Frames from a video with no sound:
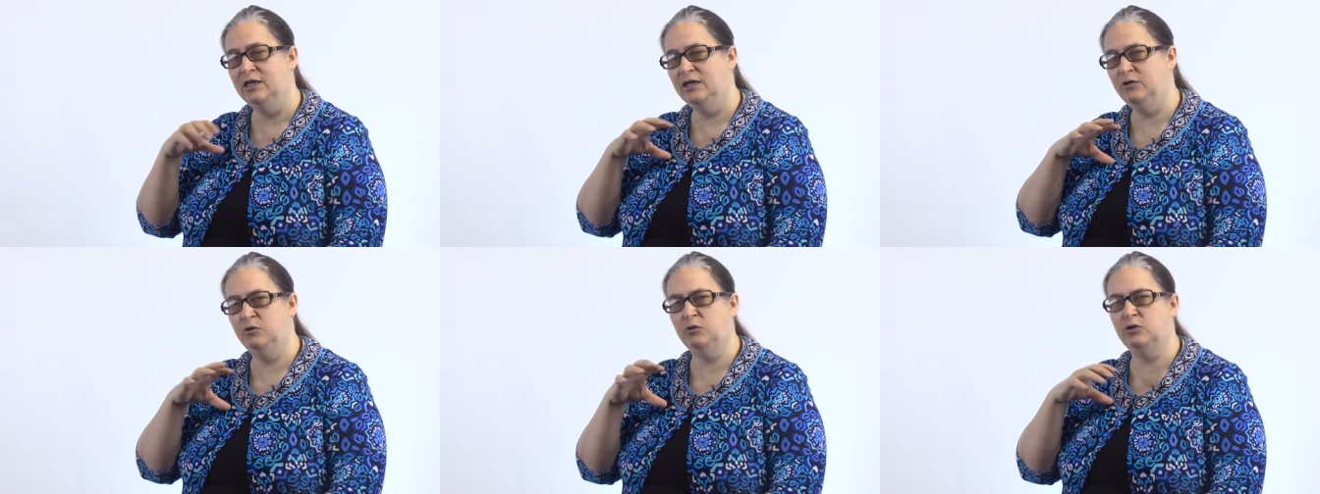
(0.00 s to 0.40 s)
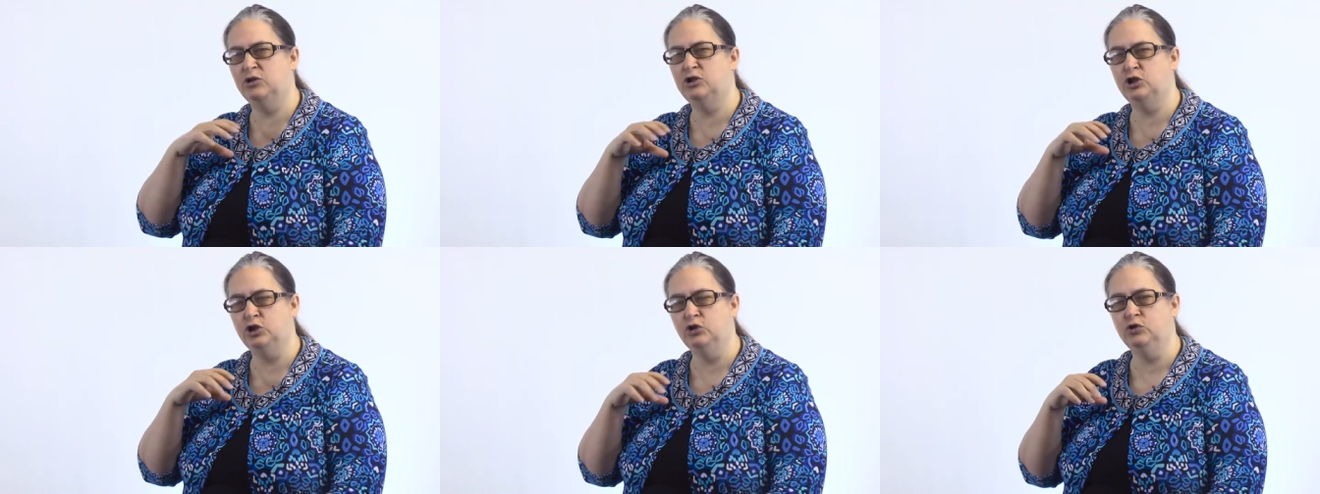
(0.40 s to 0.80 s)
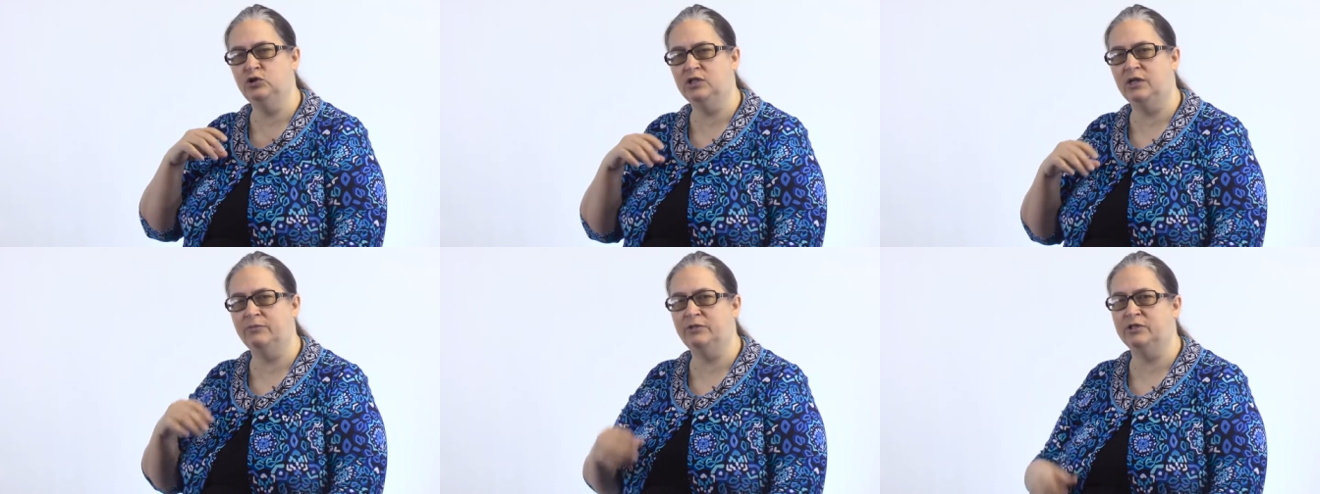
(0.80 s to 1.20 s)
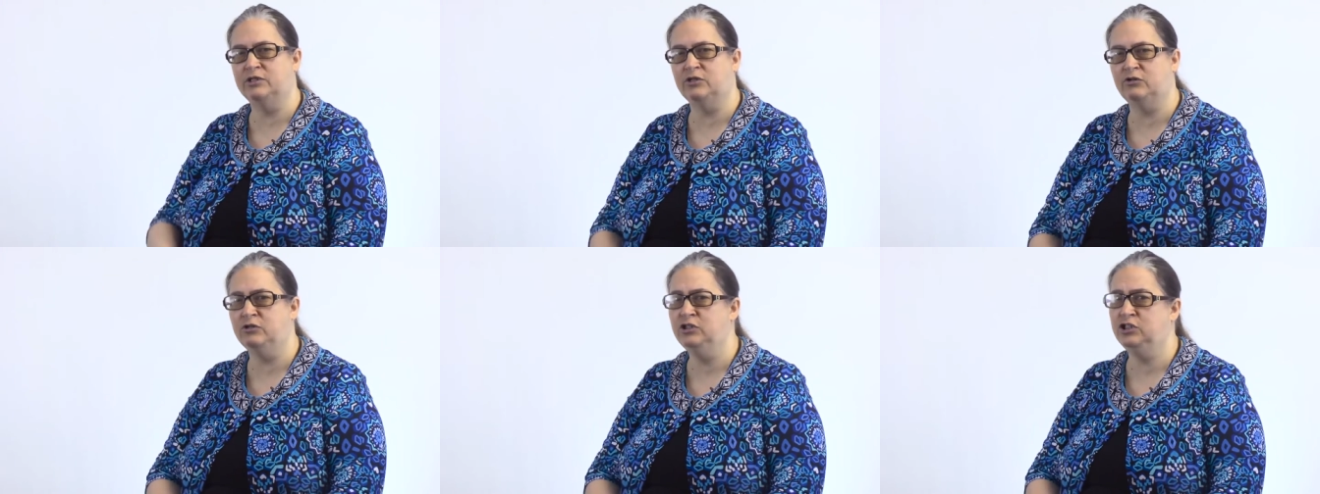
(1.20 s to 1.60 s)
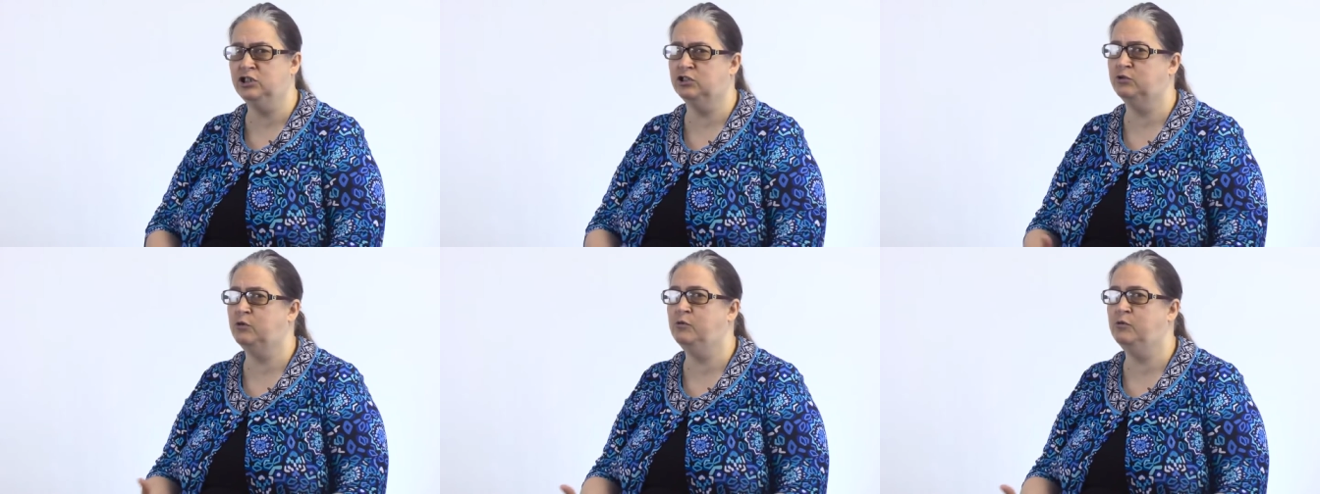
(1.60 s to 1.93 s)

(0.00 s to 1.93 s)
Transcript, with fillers: in order to loosen up the secretions.